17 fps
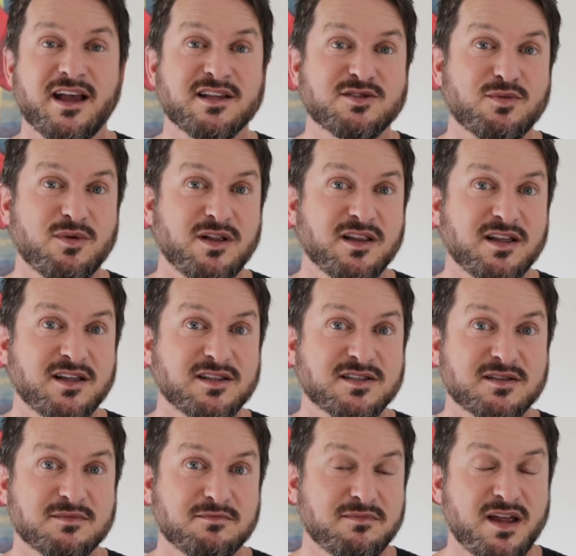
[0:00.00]
as well
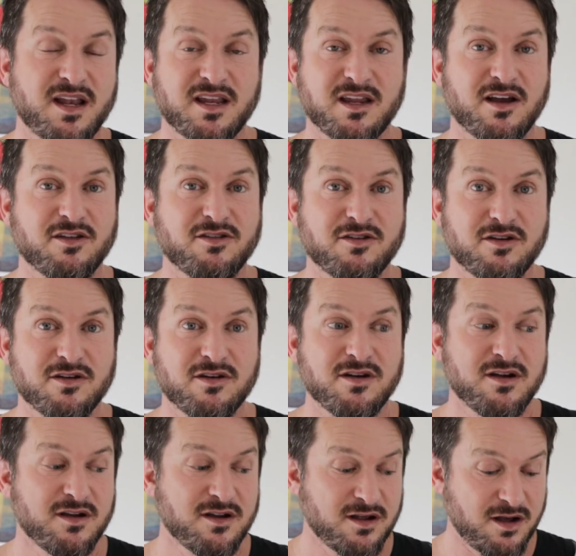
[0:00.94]
as many
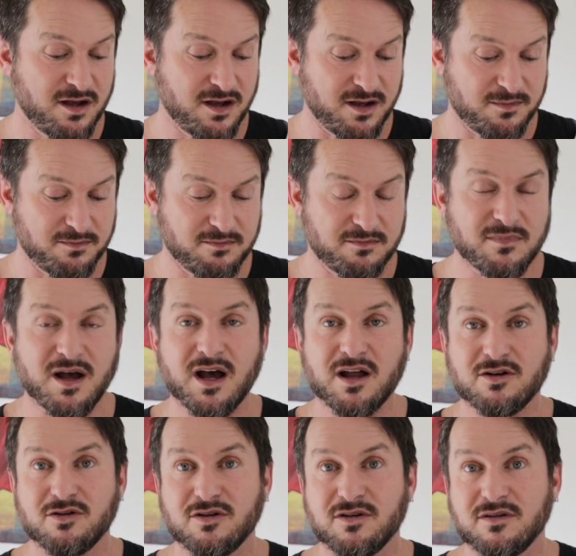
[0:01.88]
other
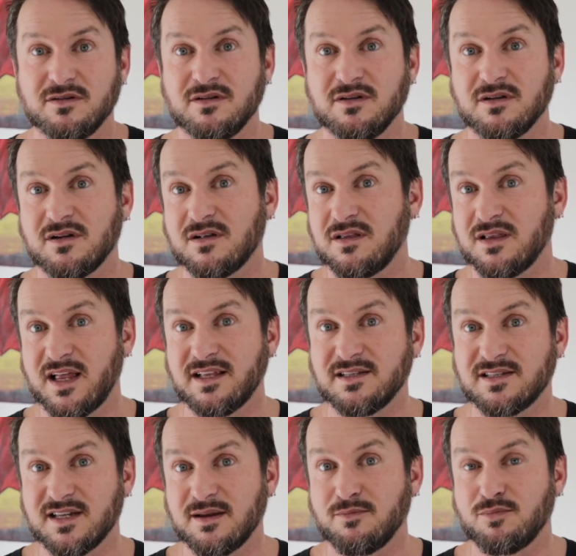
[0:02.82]
modern
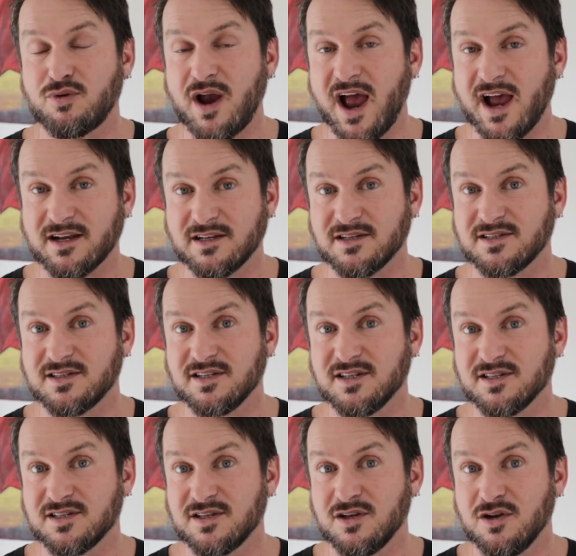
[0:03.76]
cleansing
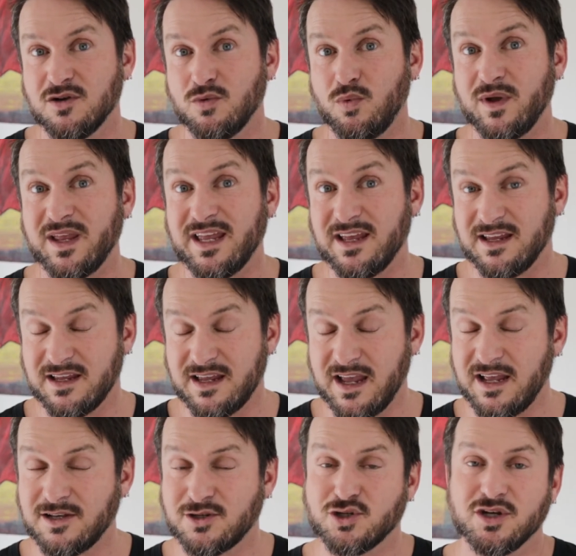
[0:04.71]
practices we
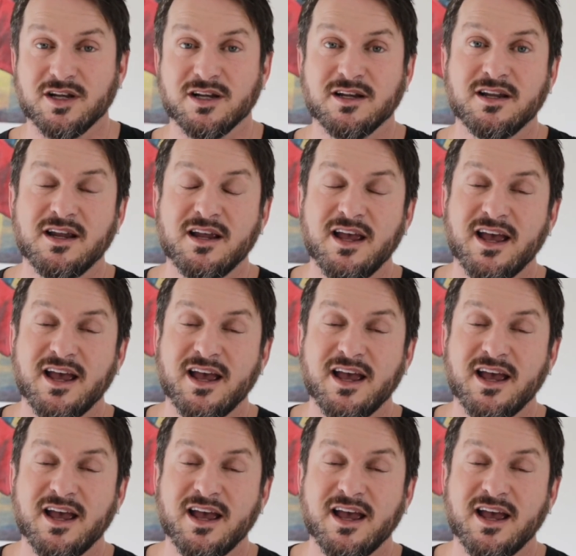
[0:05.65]
engage in,